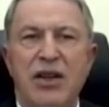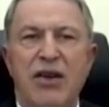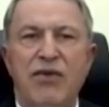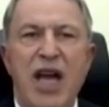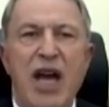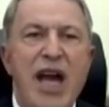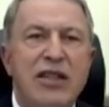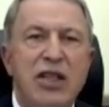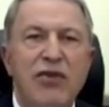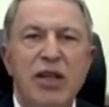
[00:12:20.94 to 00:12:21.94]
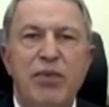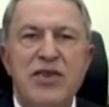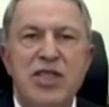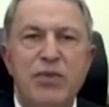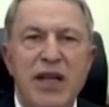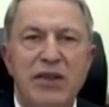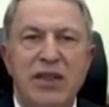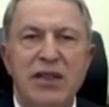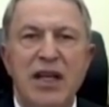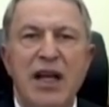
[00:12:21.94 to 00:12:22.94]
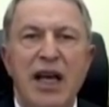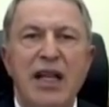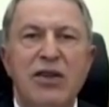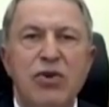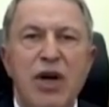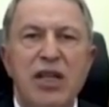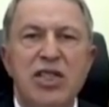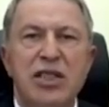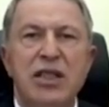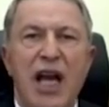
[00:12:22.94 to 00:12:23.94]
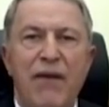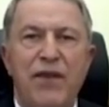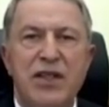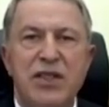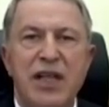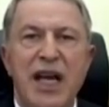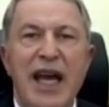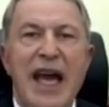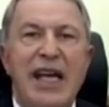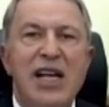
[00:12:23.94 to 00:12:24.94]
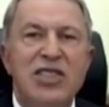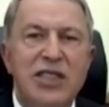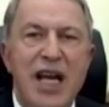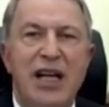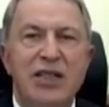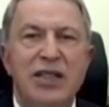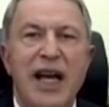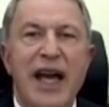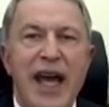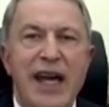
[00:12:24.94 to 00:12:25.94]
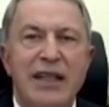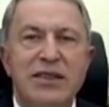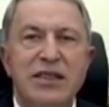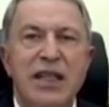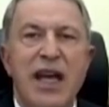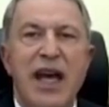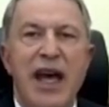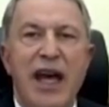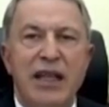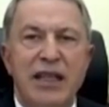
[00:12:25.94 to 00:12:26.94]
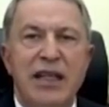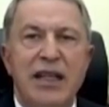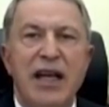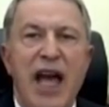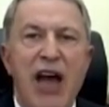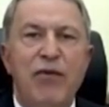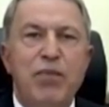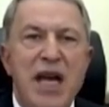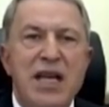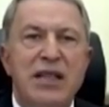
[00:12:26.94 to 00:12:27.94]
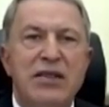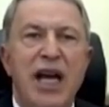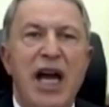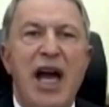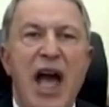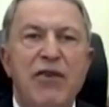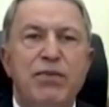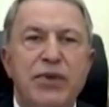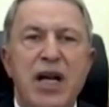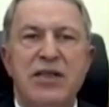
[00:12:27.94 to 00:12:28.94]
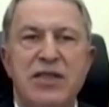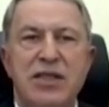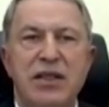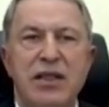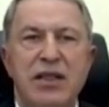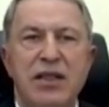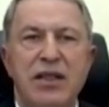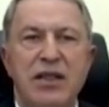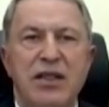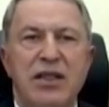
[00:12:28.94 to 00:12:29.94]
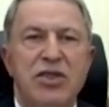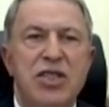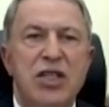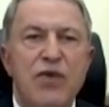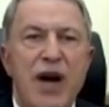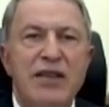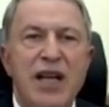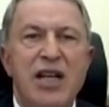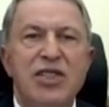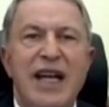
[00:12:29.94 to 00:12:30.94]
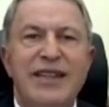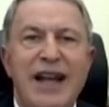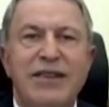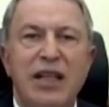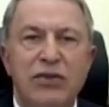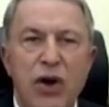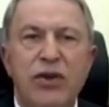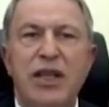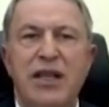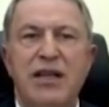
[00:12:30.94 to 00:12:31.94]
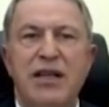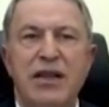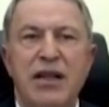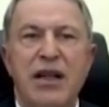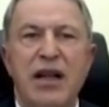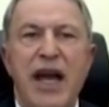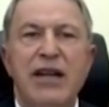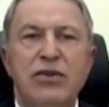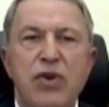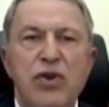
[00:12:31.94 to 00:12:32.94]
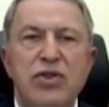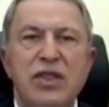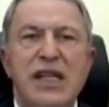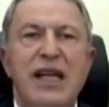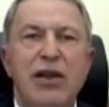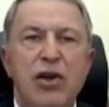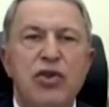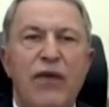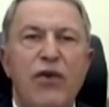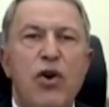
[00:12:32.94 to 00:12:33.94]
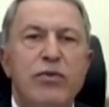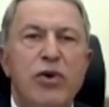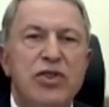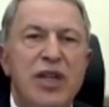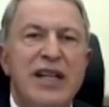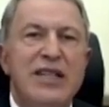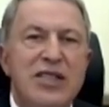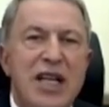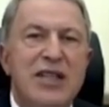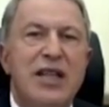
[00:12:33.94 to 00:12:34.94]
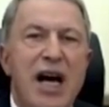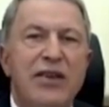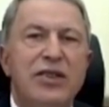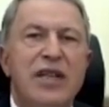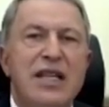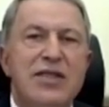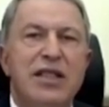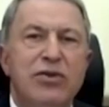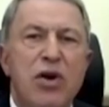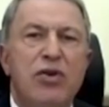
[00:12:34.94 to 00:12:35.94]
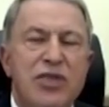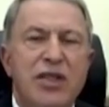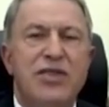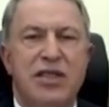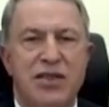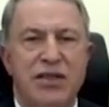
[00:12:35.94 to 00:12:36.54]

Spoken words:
We have actively participated in coalition efforts against Daesh and have paid a heavy price. This is why Daesh attacked Turkey and caused the loss of almost 600 innocent Turkish citizens.